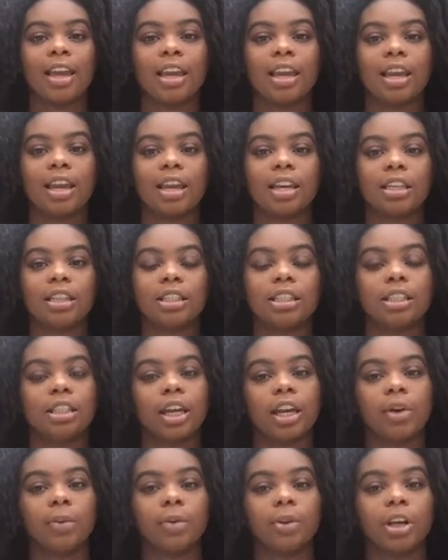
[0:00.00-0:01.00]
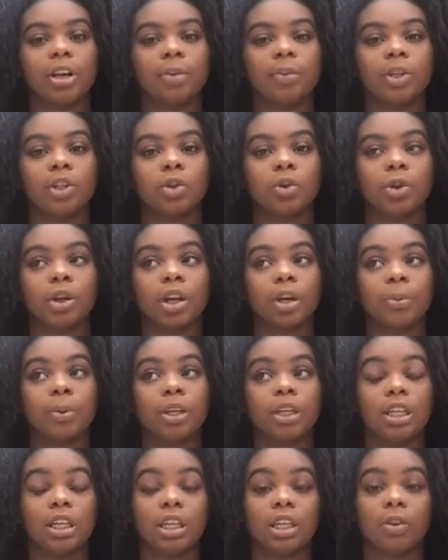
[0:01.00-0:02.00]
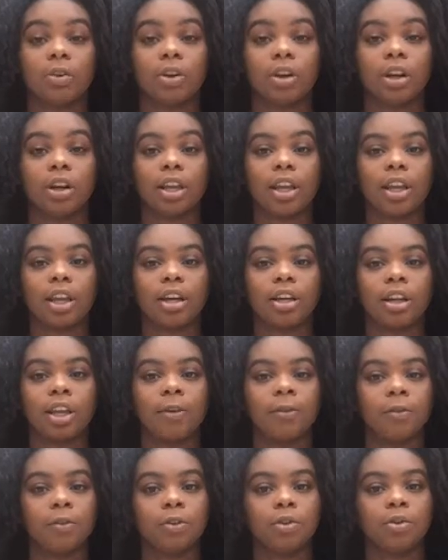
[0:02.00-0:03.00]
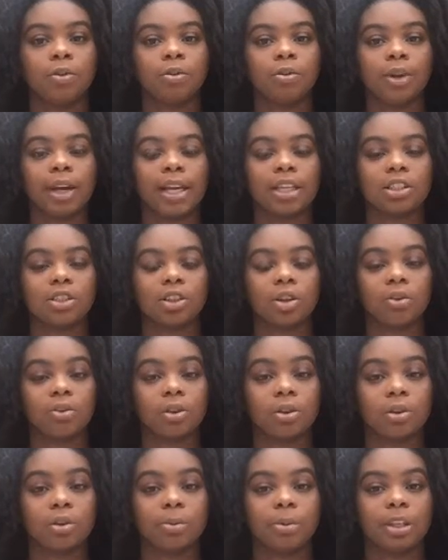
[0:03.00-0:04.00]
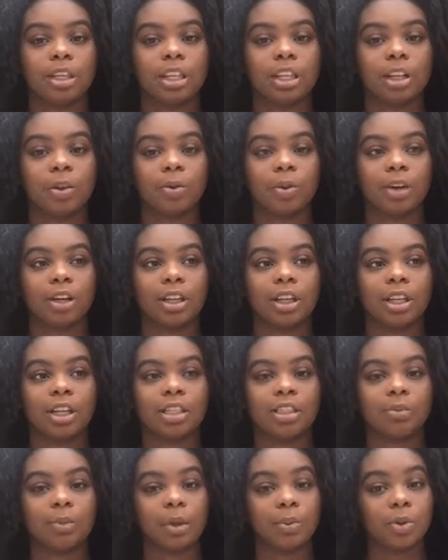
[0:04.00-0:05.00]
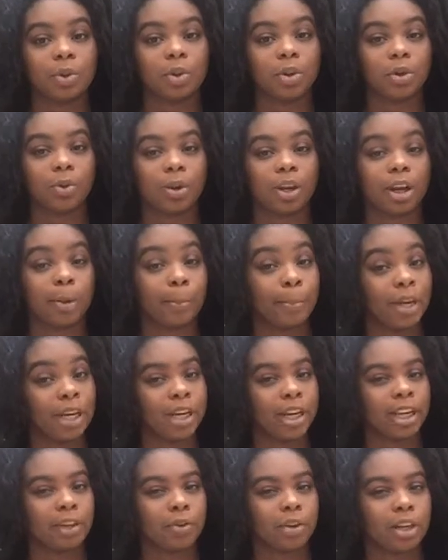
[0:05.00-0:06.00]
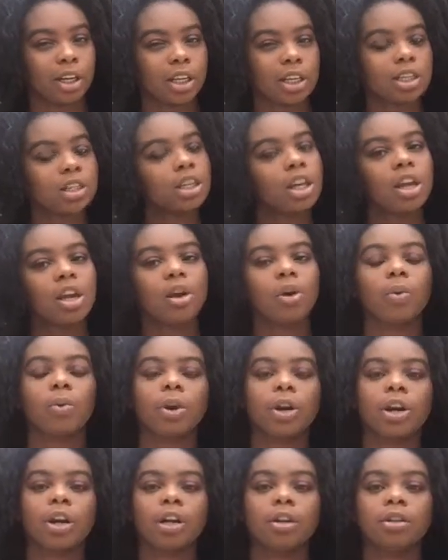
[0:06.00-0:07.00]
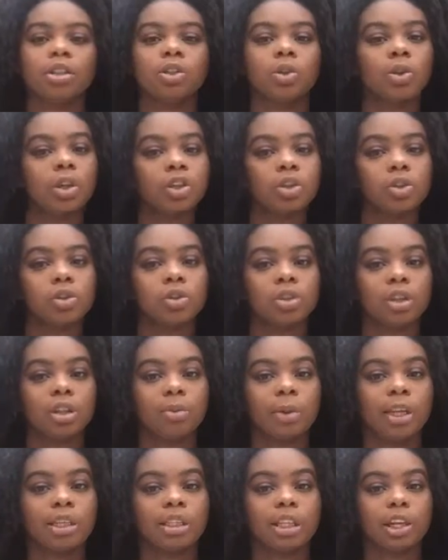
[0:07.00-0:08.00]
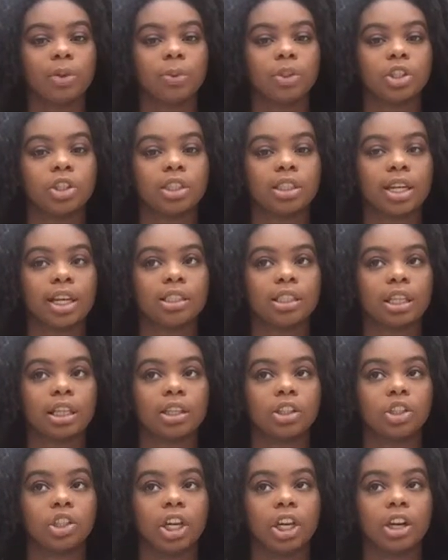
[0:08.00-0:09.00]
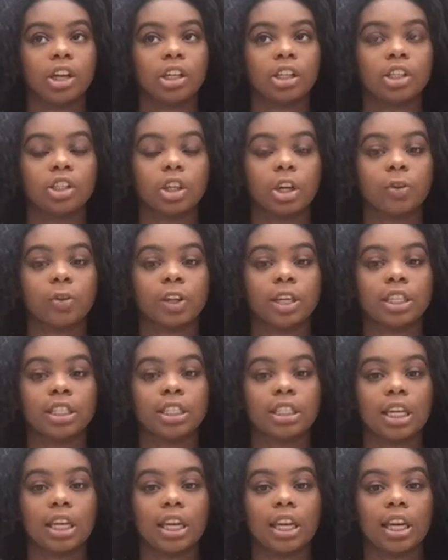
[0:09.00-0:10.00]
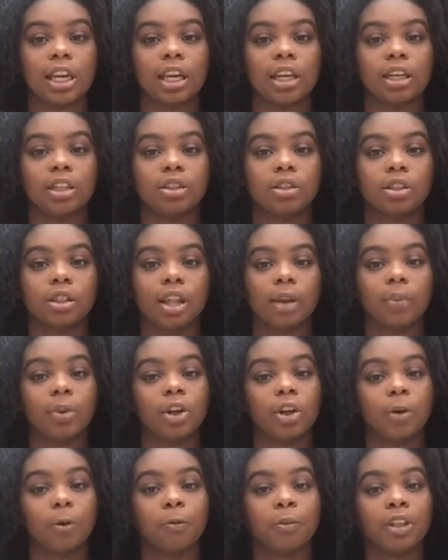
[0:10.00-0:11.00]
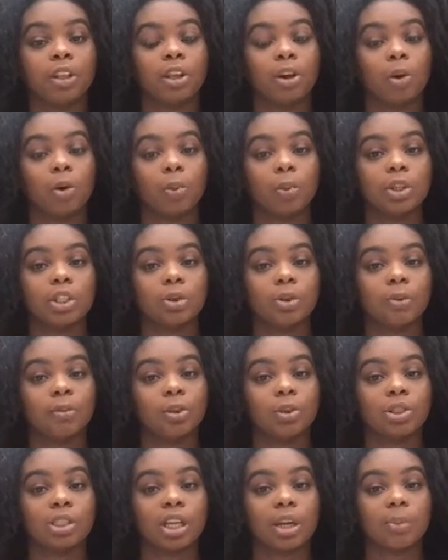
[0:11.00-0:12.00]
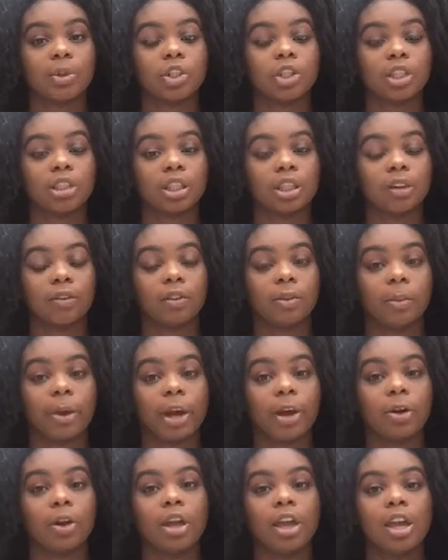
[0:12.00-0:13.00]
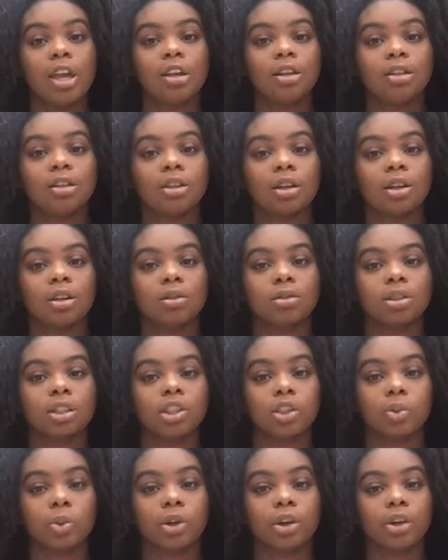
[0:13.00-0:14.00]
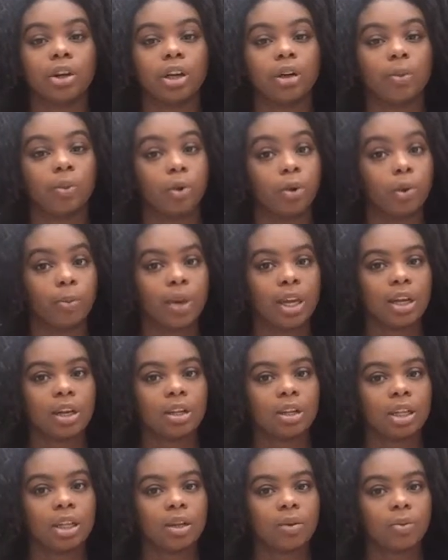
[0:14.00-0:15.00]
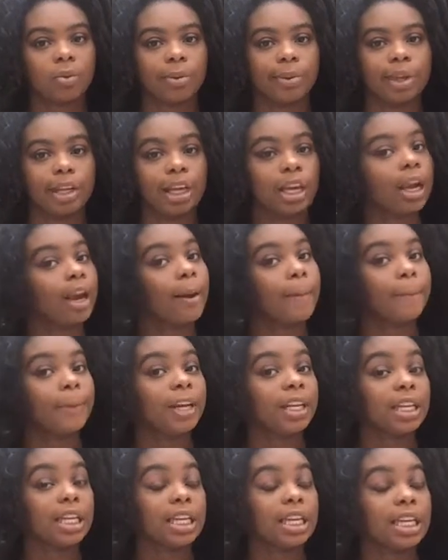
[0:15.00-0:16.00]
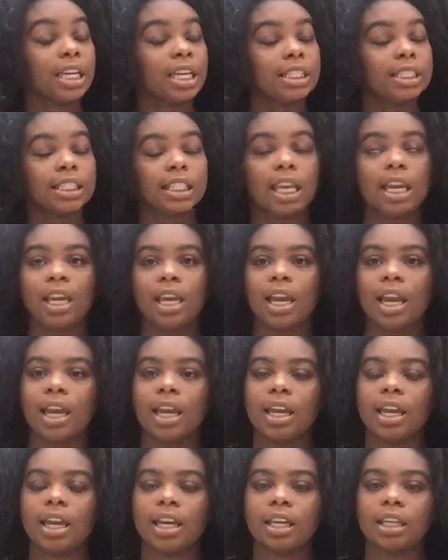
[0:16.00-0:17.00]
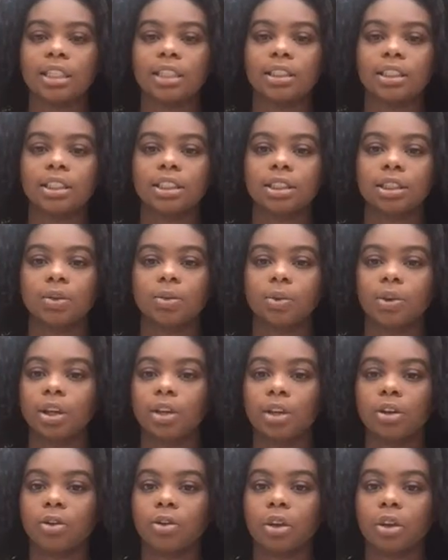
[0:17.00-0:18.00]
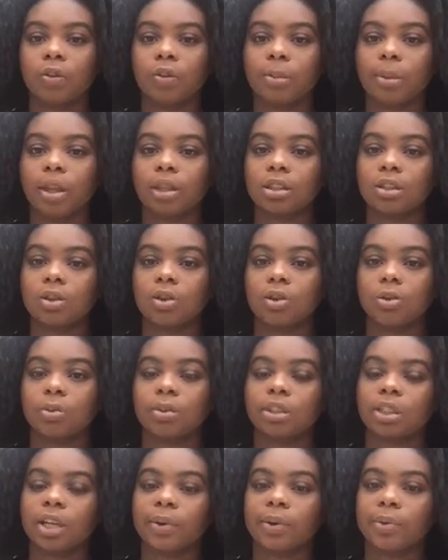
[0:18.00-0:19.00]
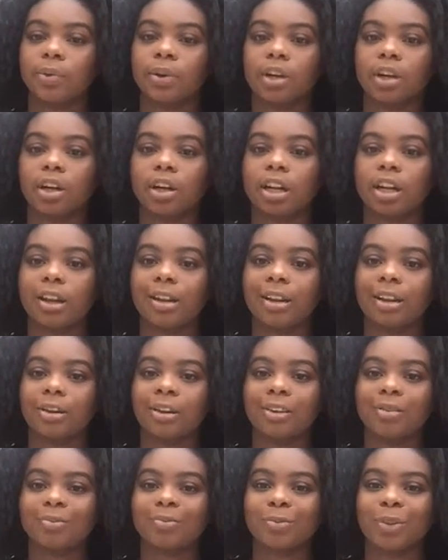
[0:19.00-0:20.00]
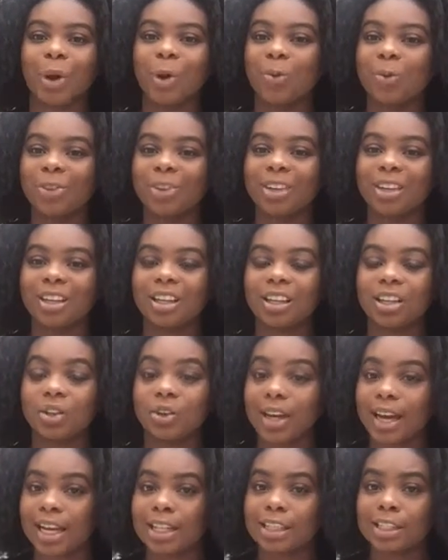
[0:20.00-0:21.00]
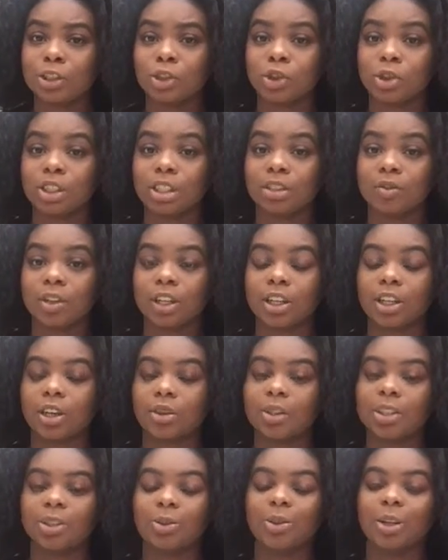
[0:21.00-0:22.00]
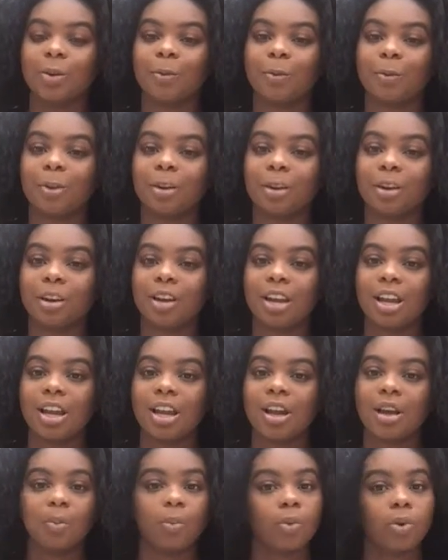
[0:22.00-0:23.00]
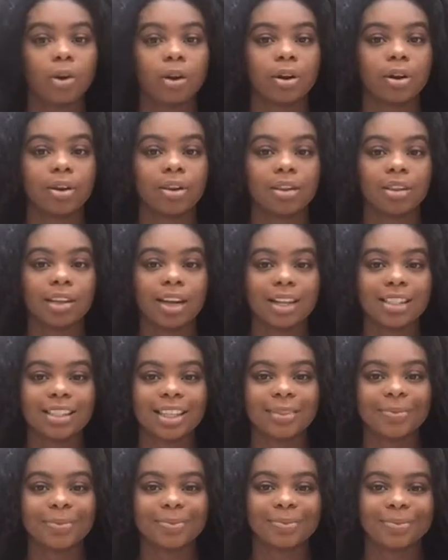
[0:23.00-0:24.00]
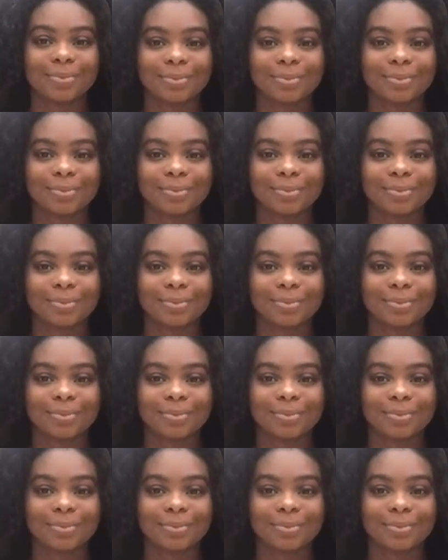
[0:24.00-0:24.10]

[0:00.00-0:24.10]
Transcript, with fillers: And tonight we're going to be doing a panini run, and if you guys don't know what a panini run is, maybe you know what a midnight run is, where students usually make sandwiches as like a charity service, and then we go feed the homeless with those sandwiches and give them out. So since we're in Rome, Italy, we're making paninis, and we're going to go give them out to the homeless like we would in a midnight run. Hopefully you guys enjoy this video and tune in for more the next time.